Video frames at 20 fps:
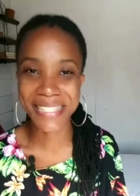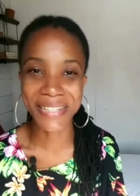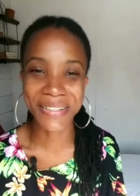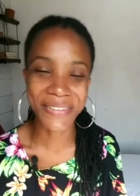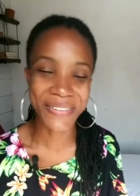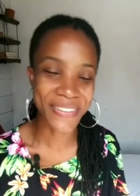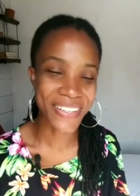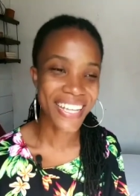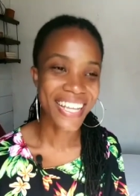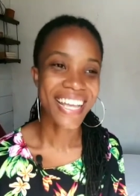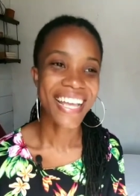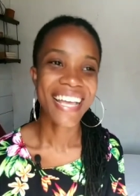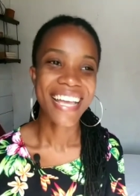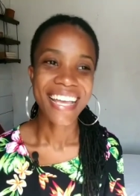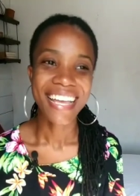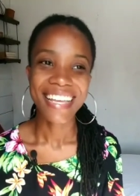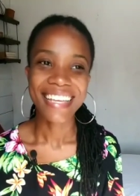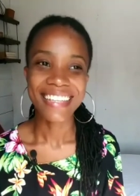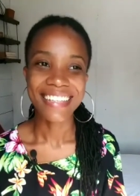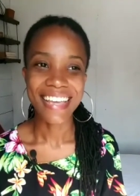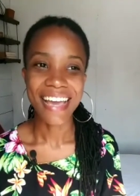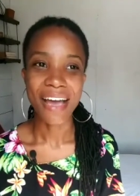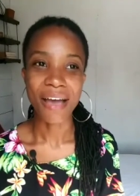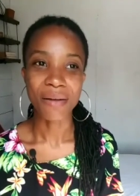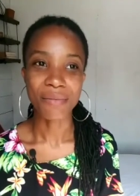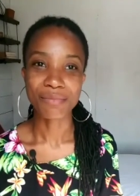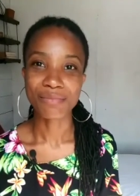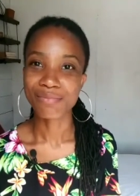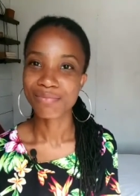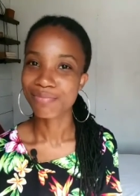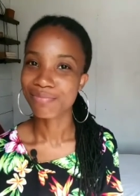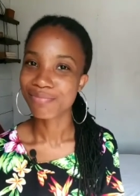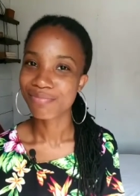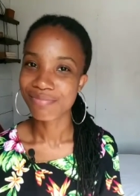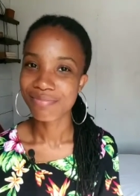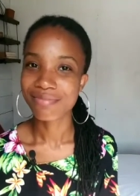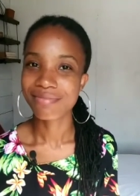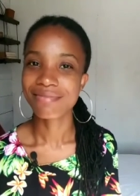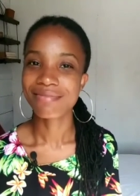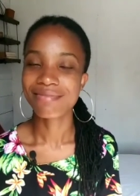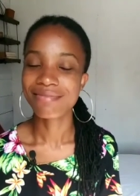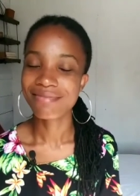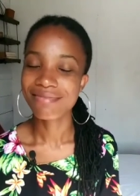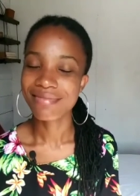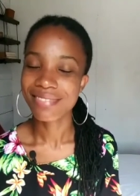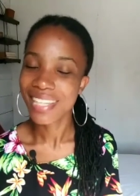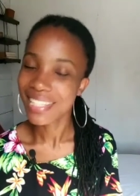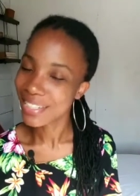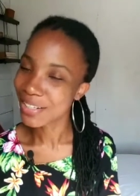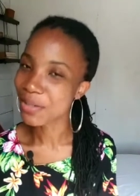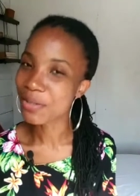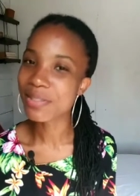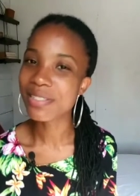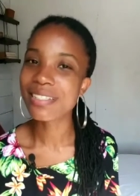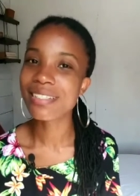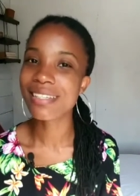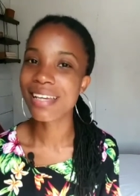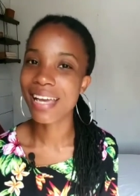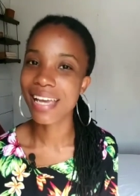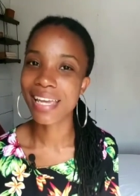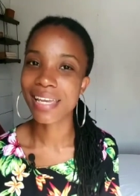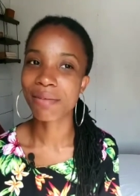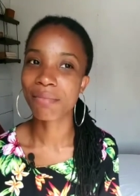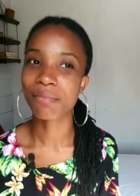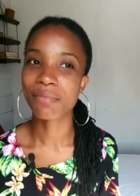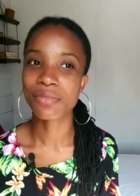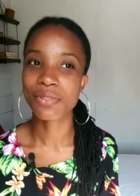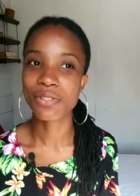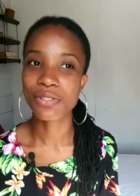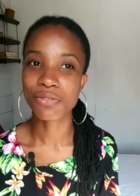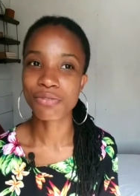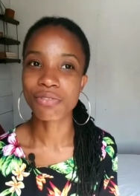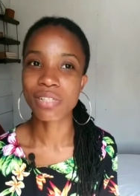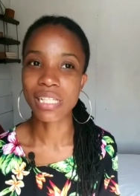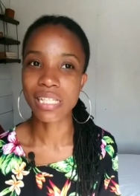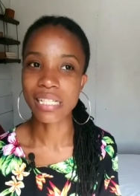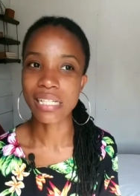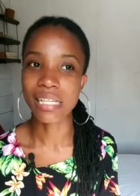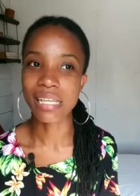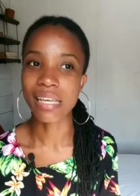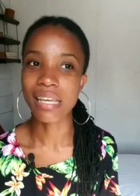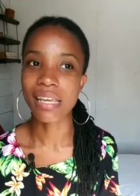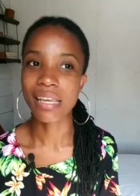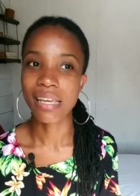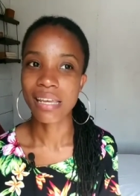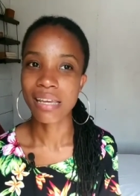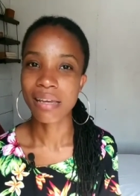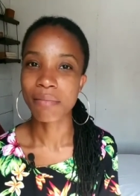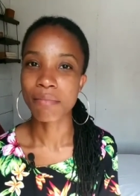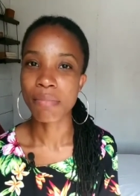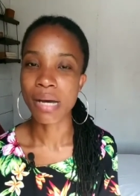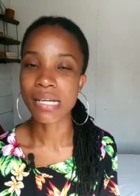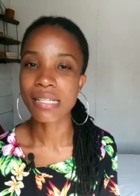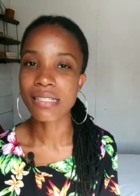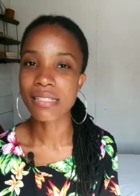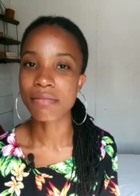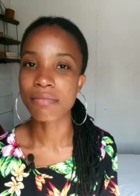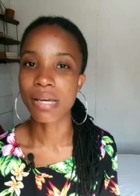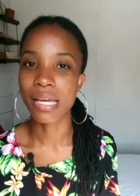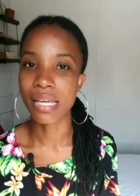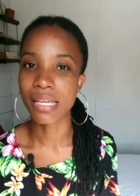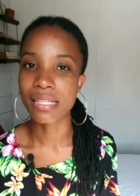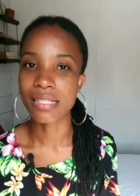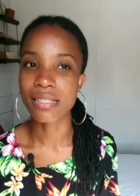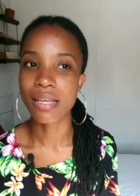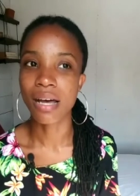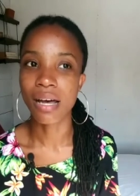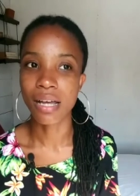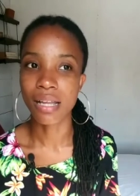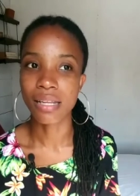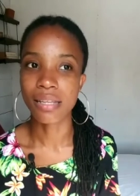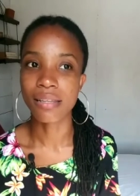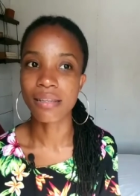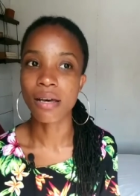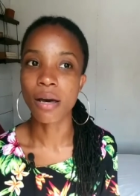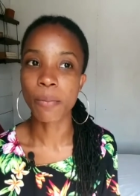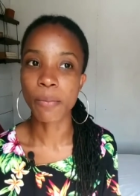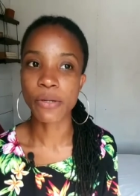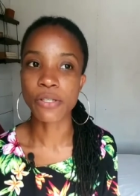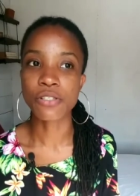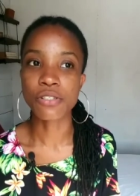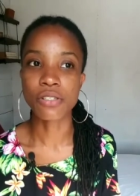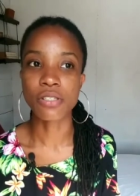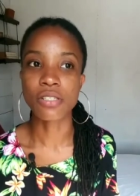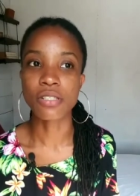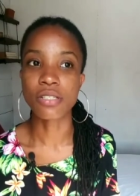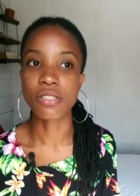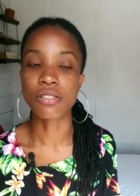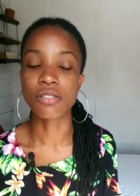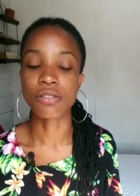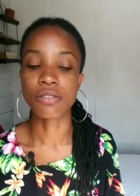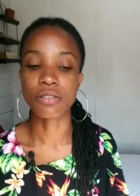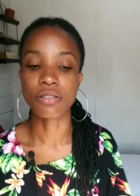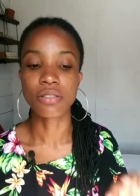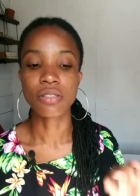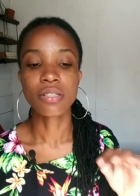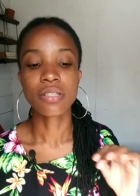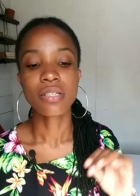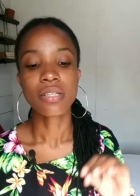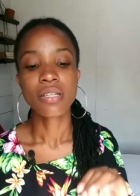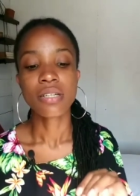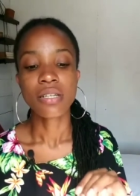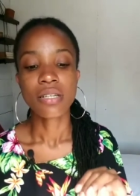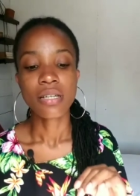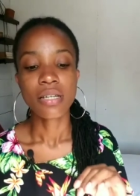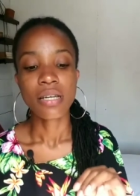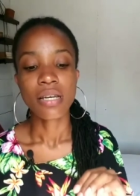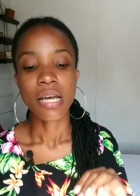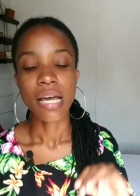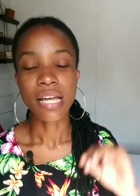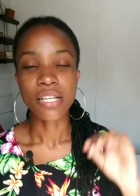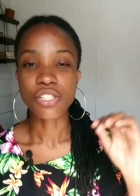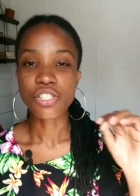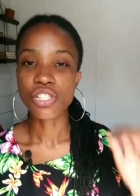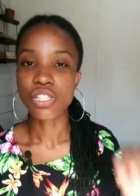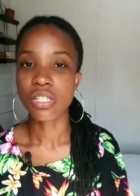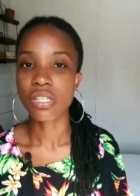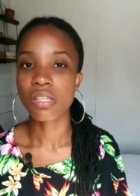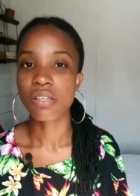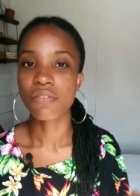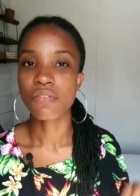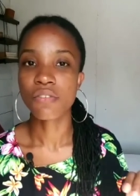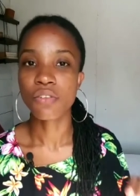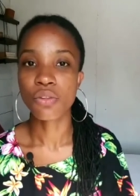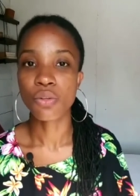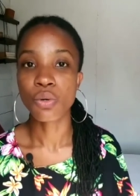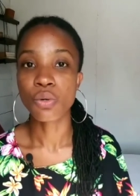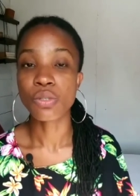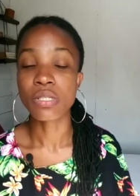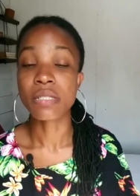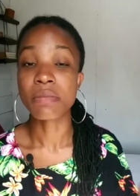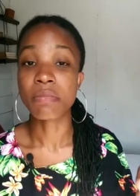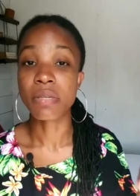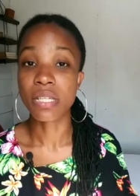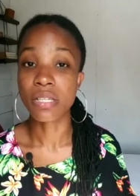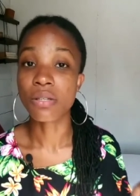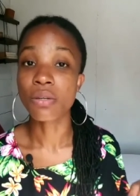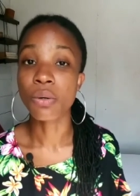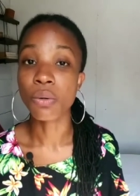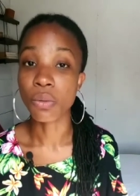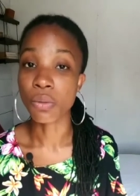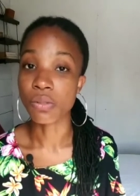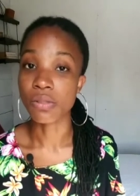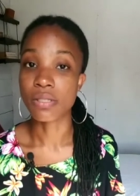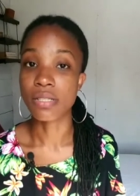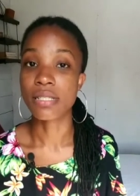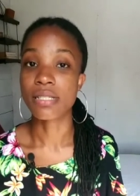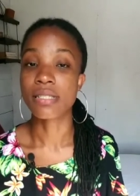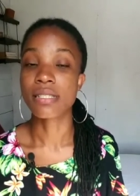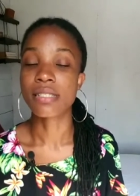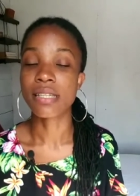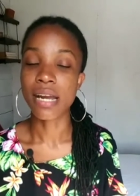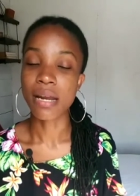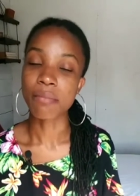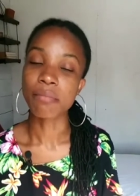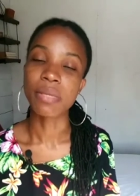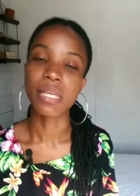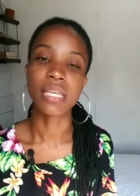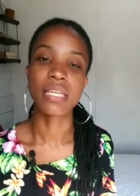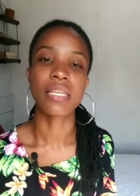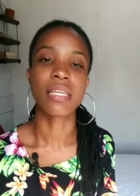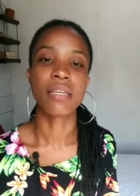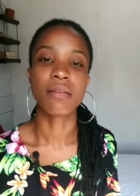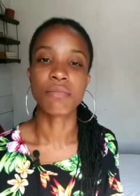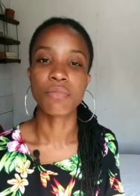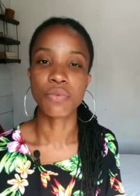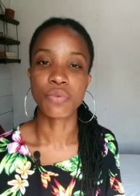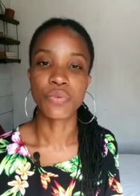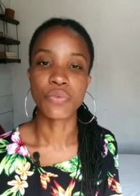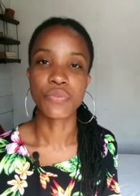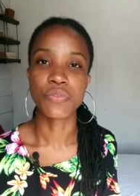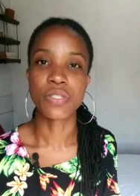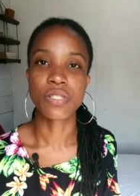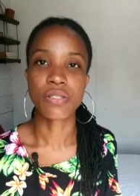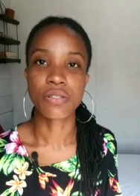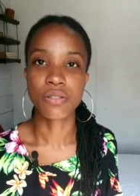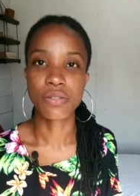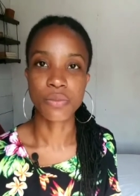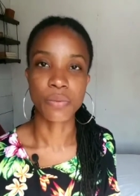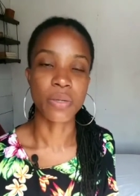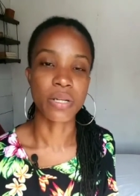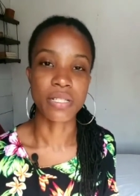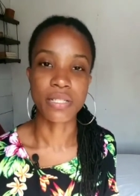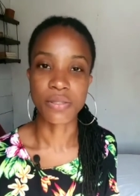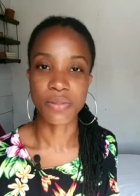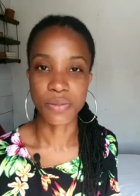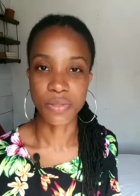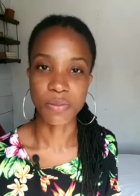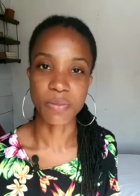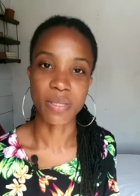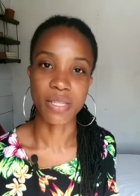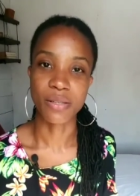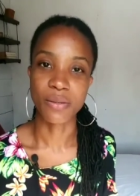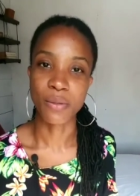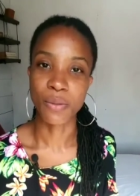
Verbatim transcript: So, yeah, now's the time to really maximize on the opportunity to achieve those big goals. Start making moves towards those big